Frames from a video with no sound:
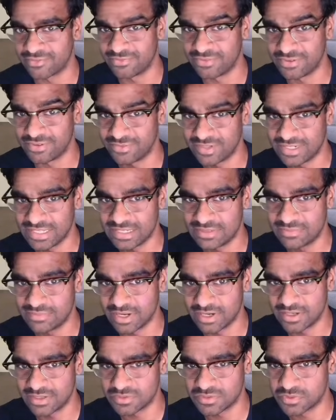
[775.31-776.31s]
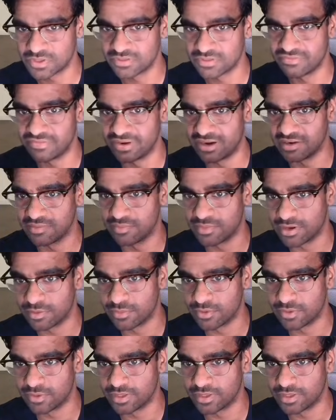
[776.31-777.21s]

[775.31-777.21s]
15 minutes with very minimal